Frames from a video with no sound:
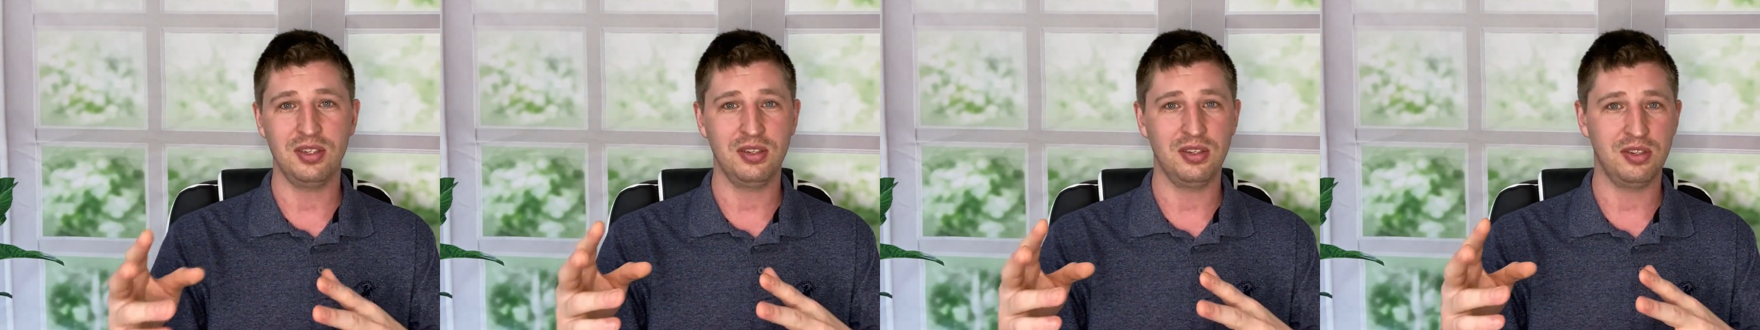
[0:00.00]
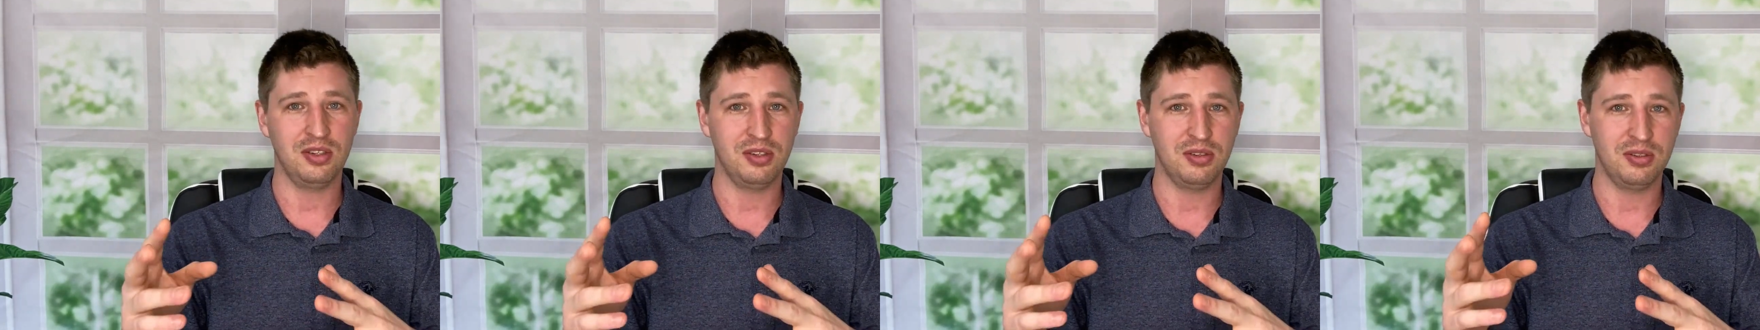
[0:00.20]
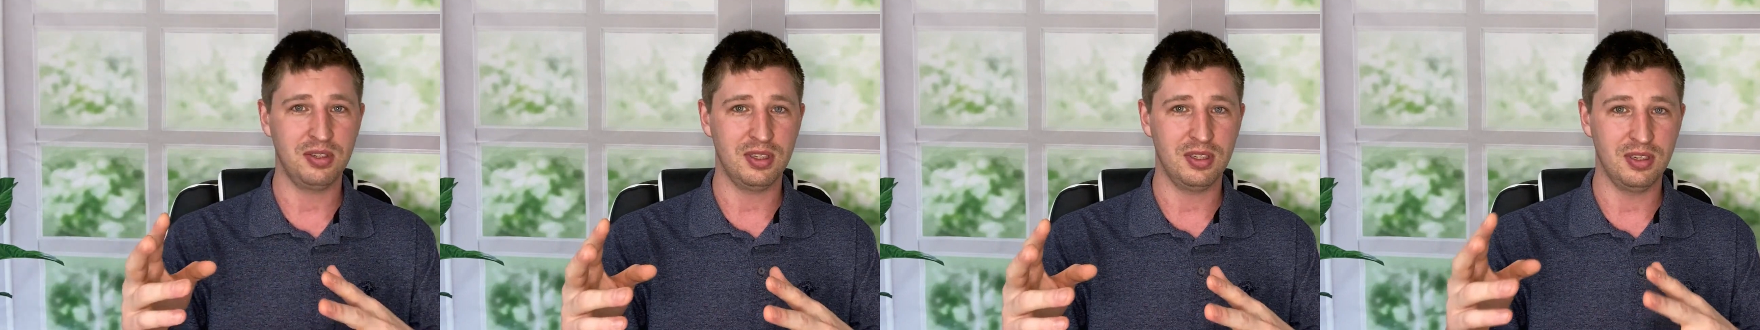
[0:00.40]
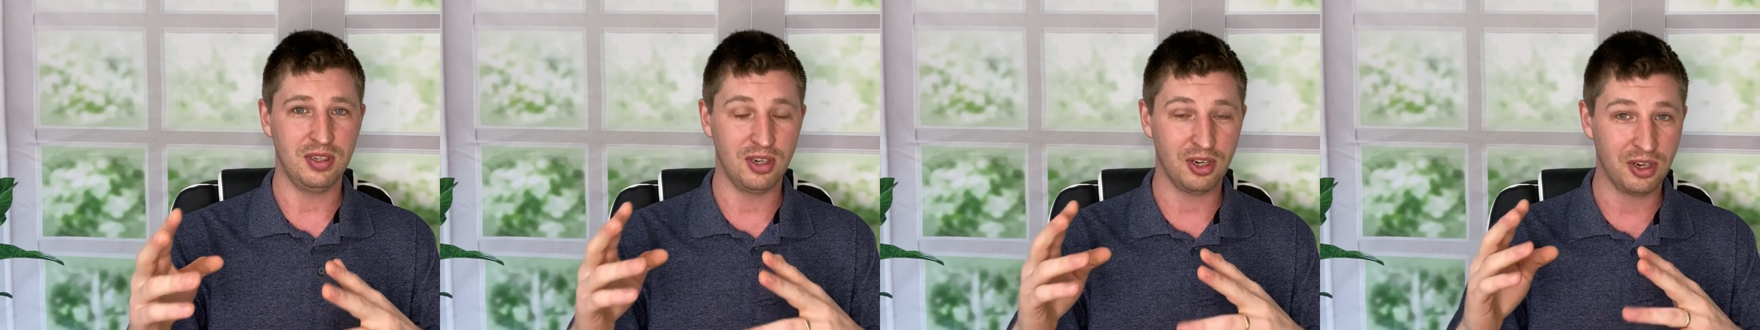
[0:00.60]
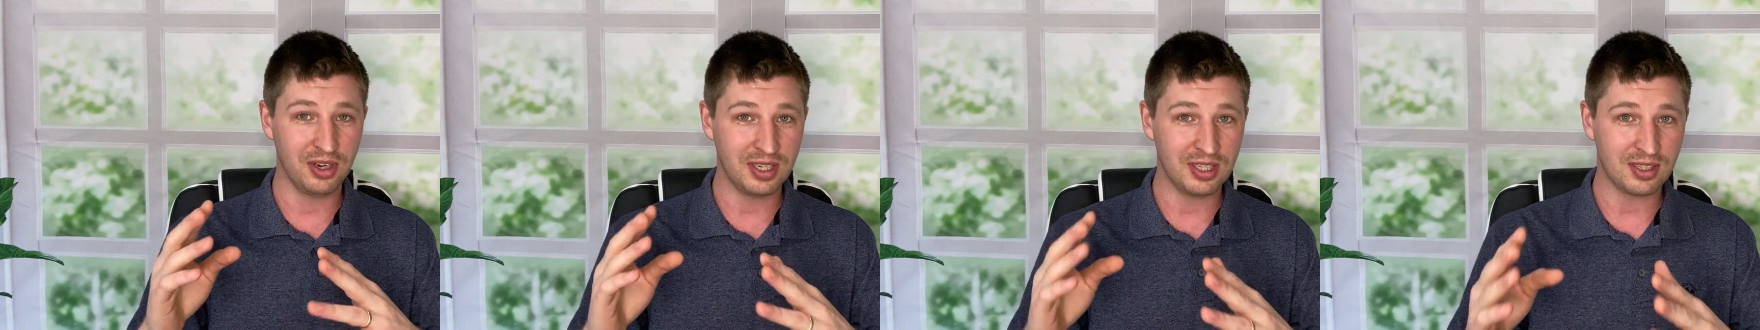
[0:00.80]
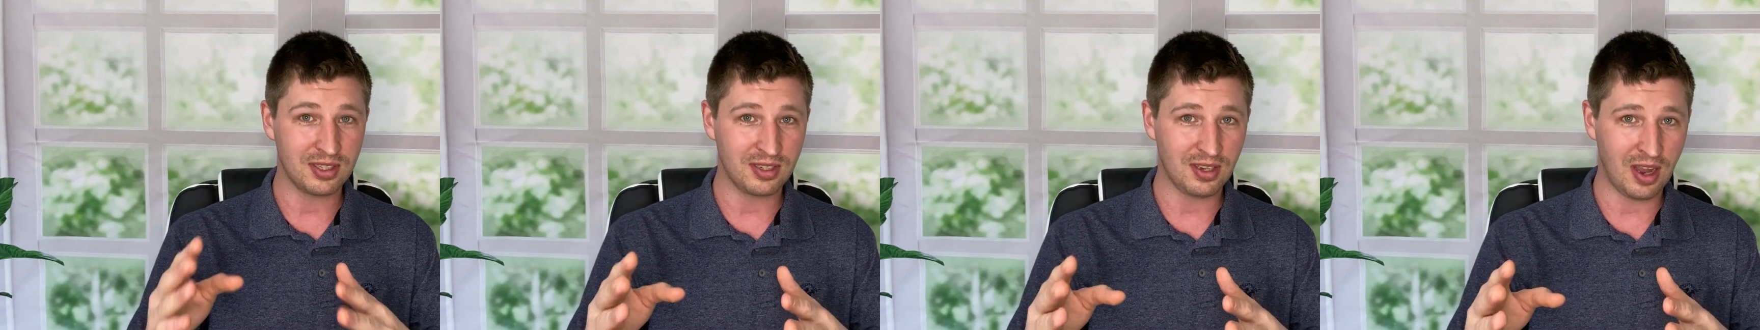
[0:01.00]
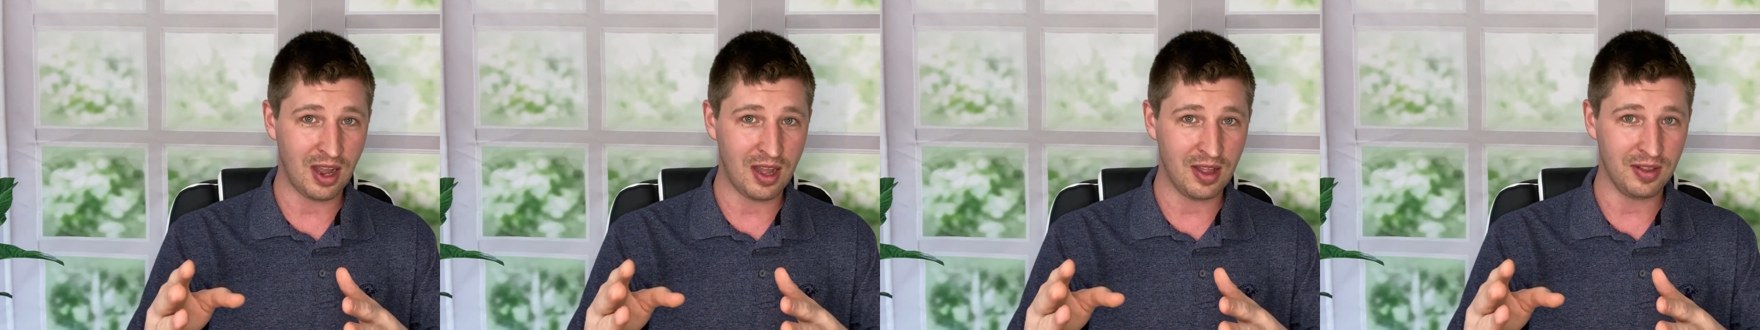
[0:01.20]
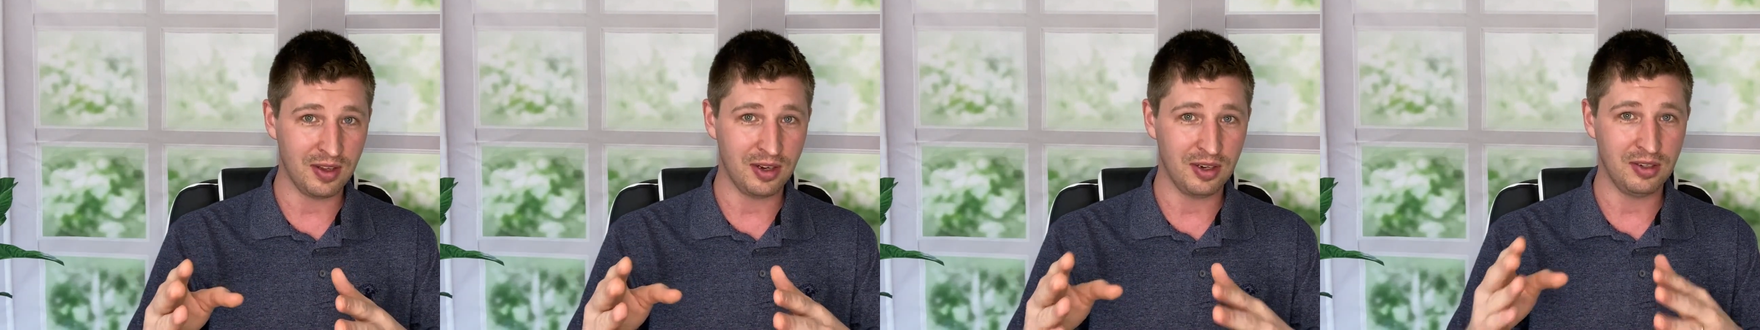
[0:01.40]
your
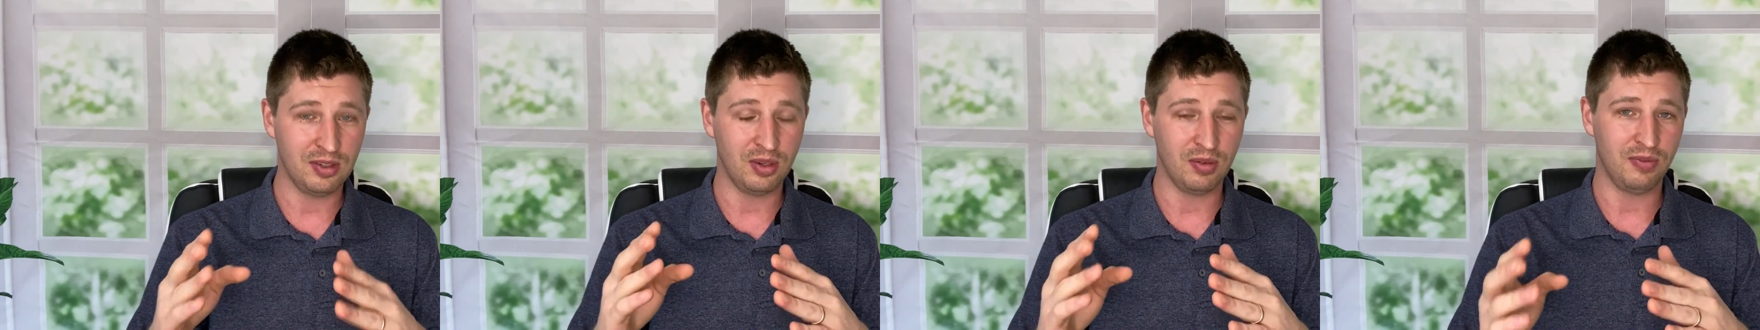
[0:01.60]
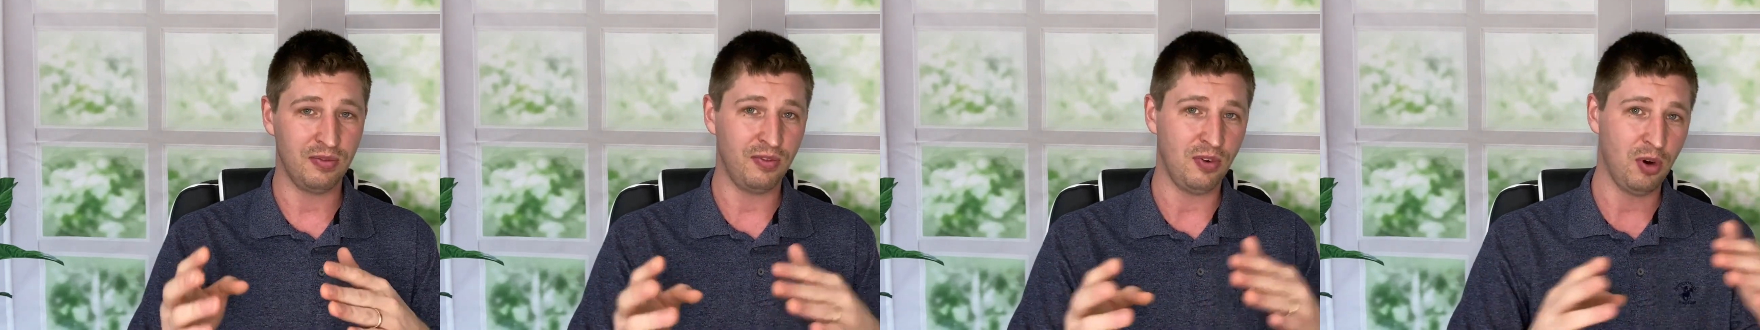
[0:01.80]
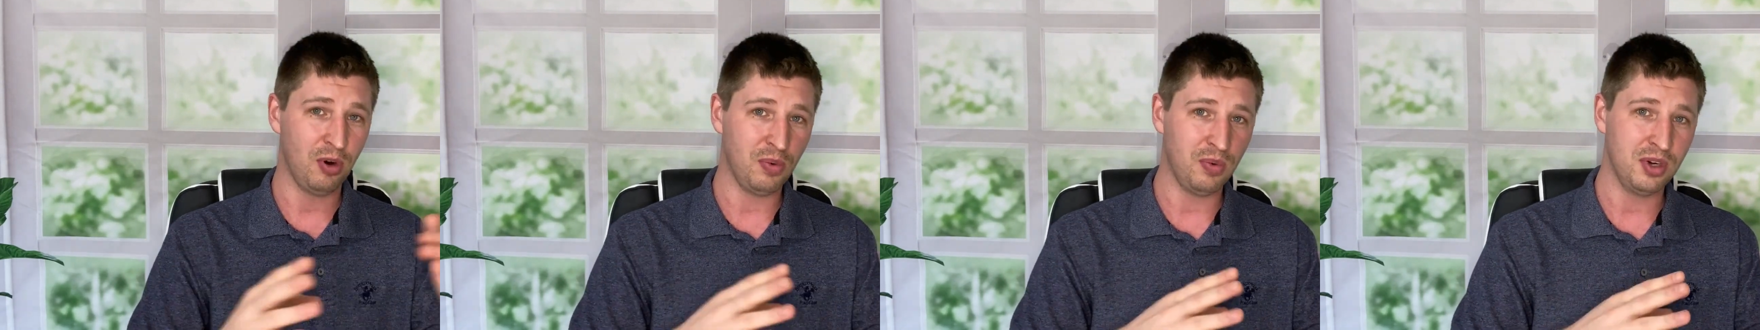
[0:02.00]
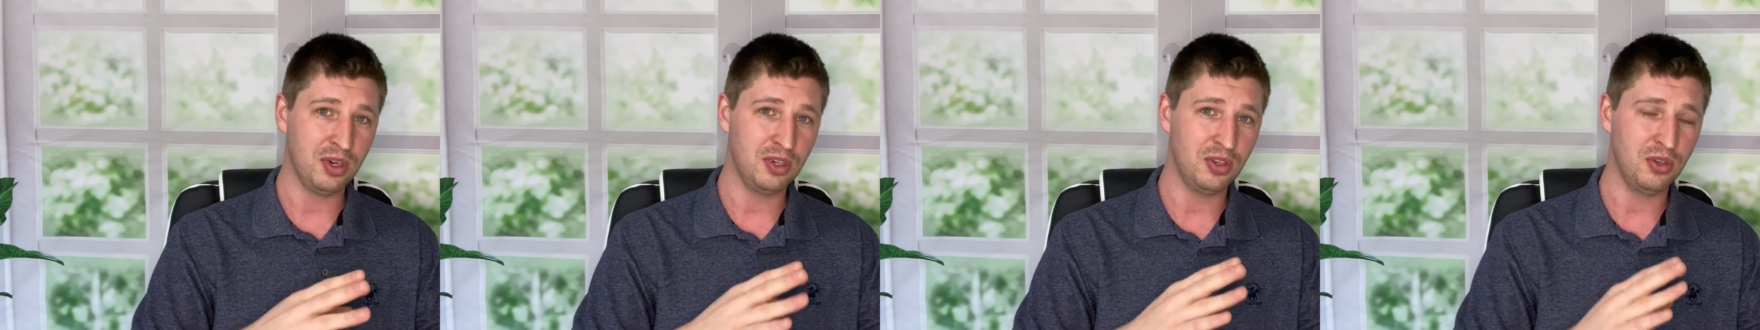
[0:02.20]
installer to forward